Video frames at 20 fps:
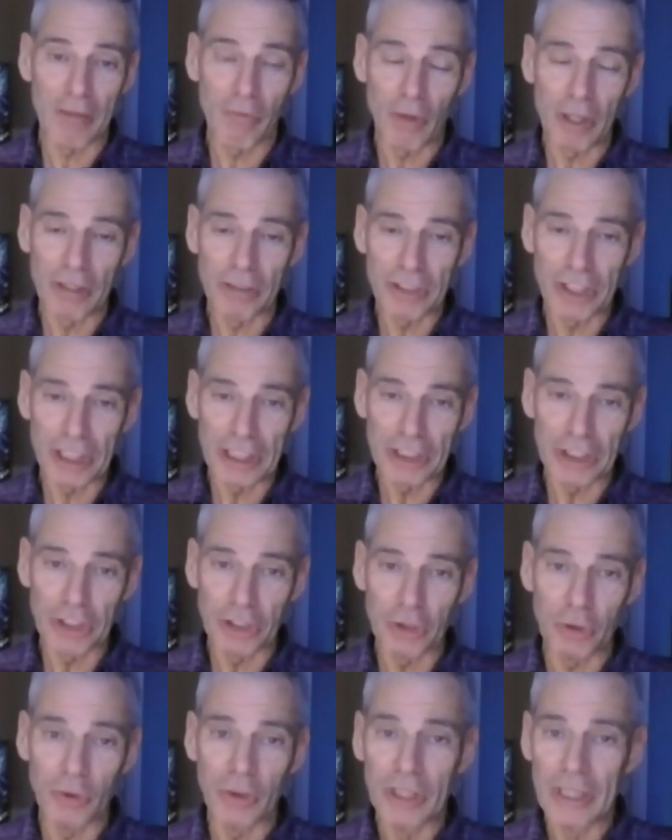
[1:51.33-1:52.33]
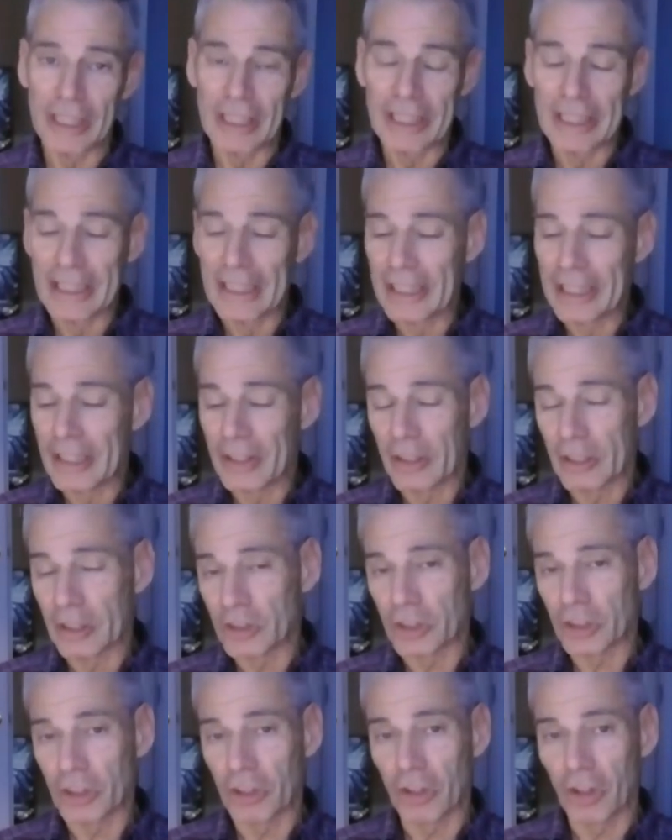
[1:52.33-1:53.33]
And when there's an issue, the
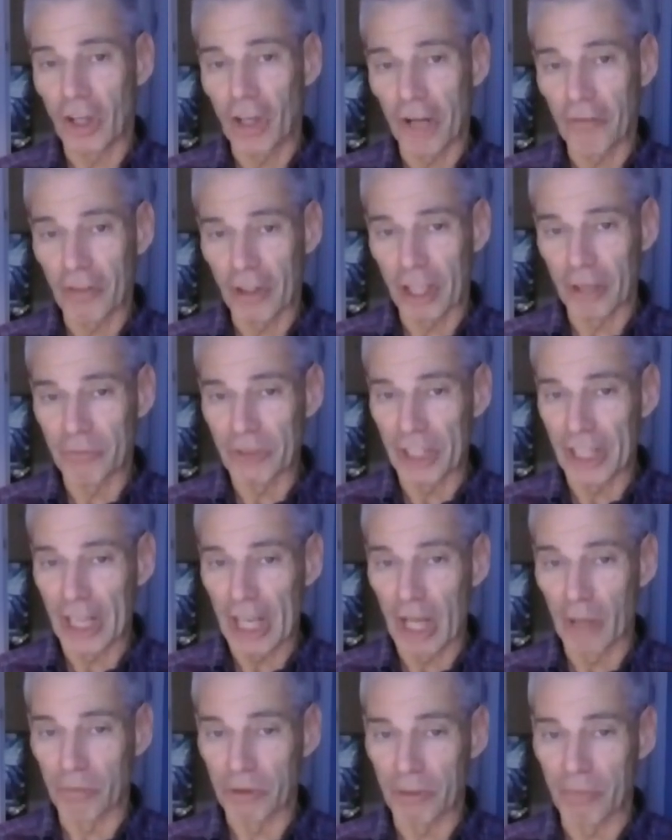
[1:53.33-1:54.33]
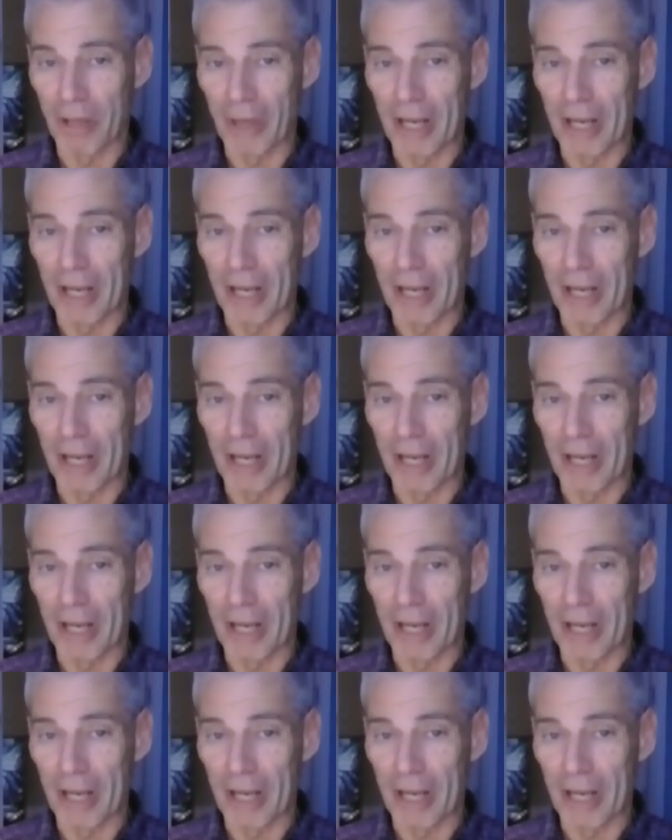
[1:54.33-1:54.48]
insurer often comes in and helps them pay